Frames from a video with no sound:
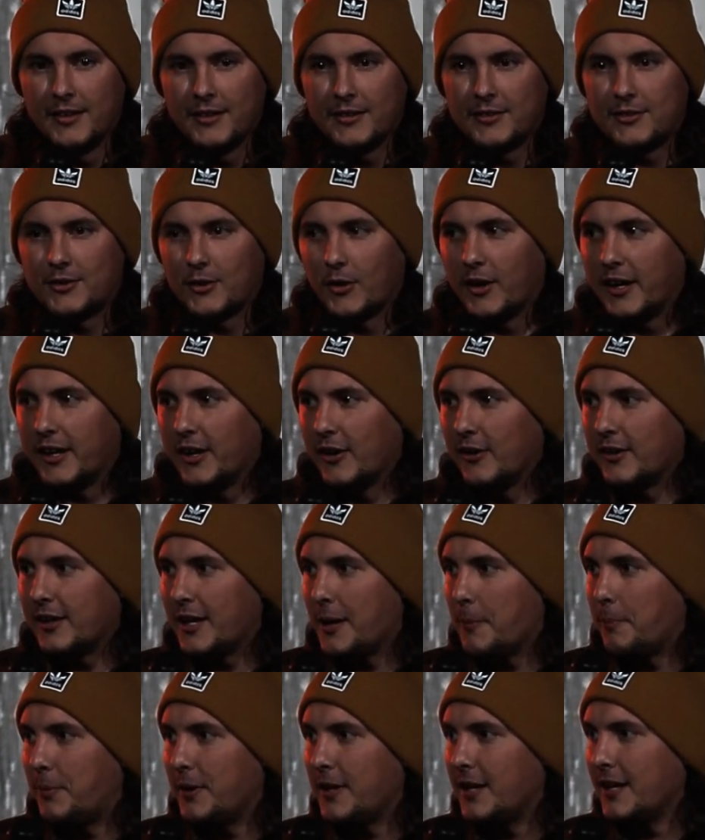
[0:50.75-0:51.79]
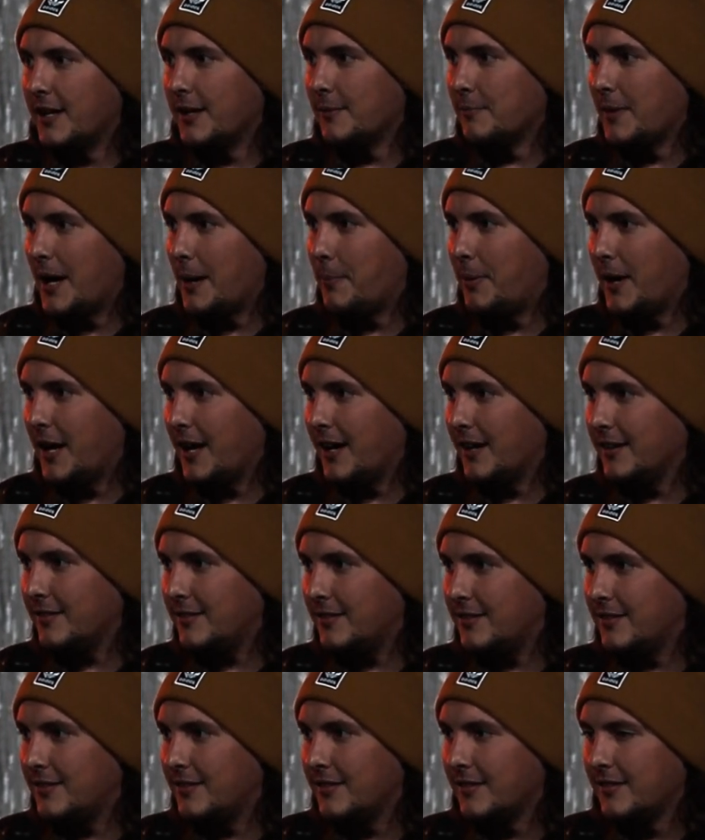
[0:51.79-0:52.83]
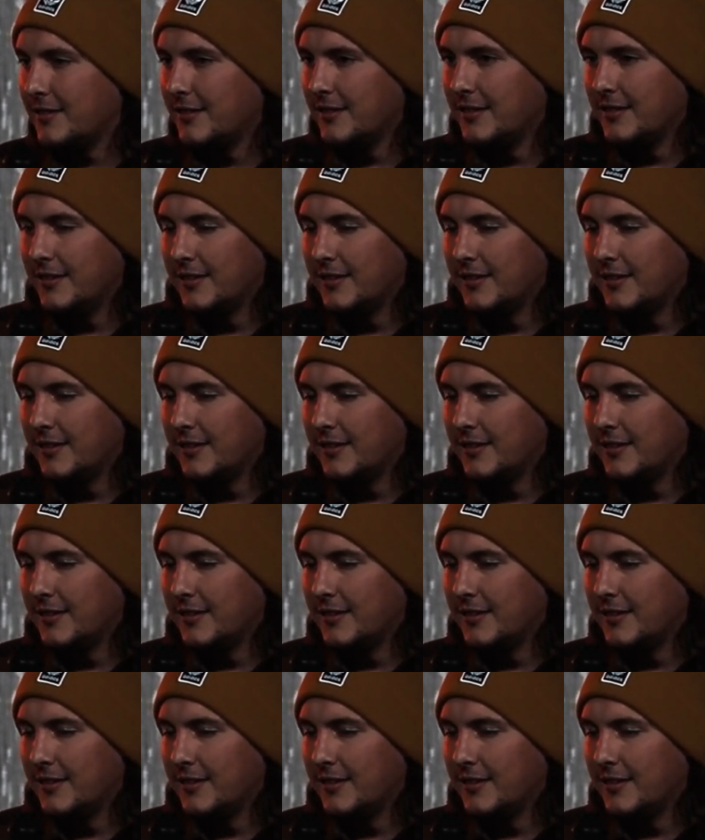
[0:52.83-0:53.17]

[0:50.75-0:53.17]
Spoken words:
so I don't get pee in my pants.